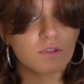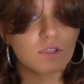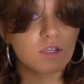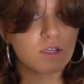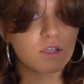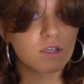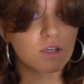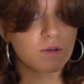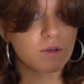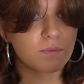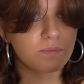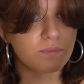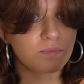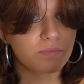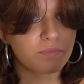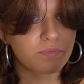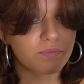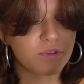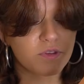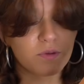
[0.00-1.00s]
to the
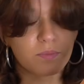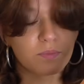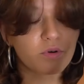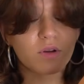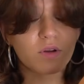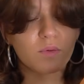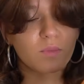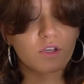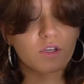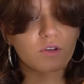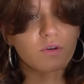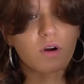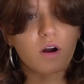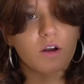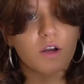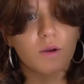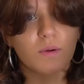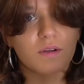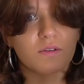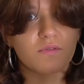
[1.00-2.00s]
point where you
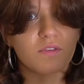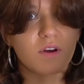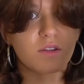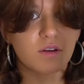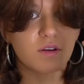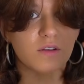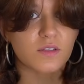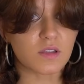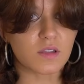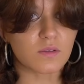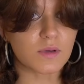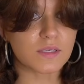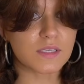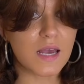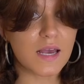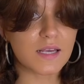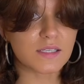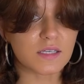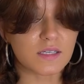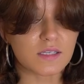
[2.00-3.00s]
can't go any further because otherwise
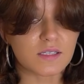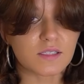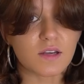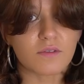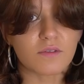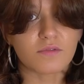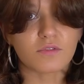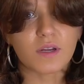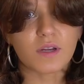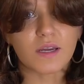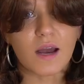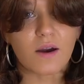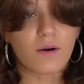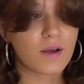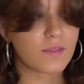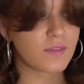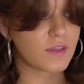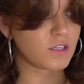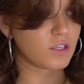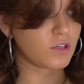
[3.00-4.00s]
hair's going to start falling out,
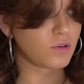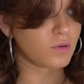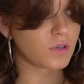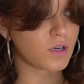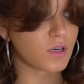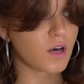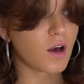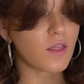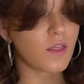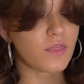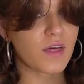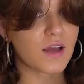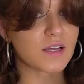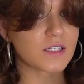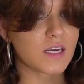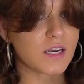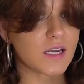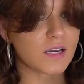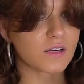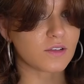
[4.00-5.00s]
and then you cut that
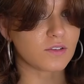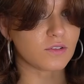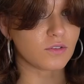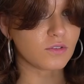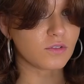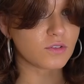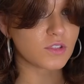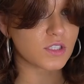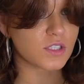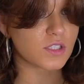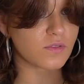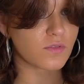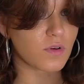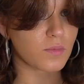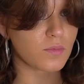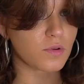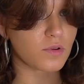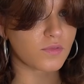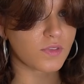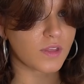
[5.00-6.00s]
diagonal just to
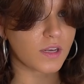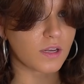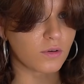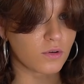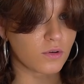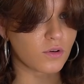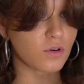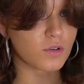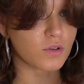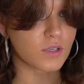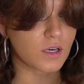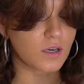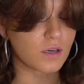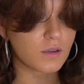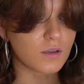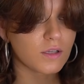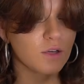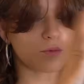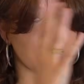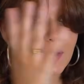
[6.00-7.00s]
remove the little
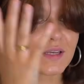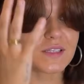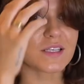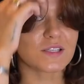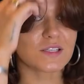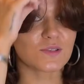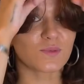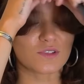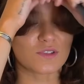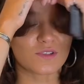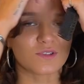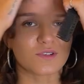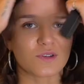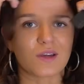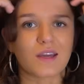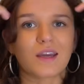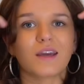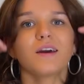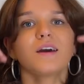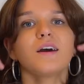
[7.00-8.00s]
corner. It will make sense once you're
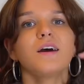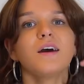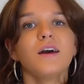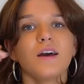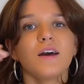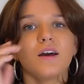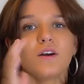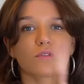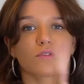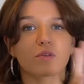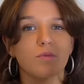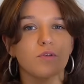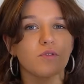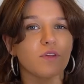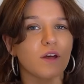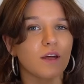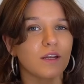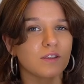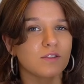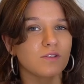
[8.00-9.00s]
doing it. Remove
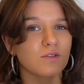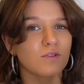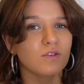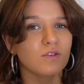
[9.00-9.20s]
that little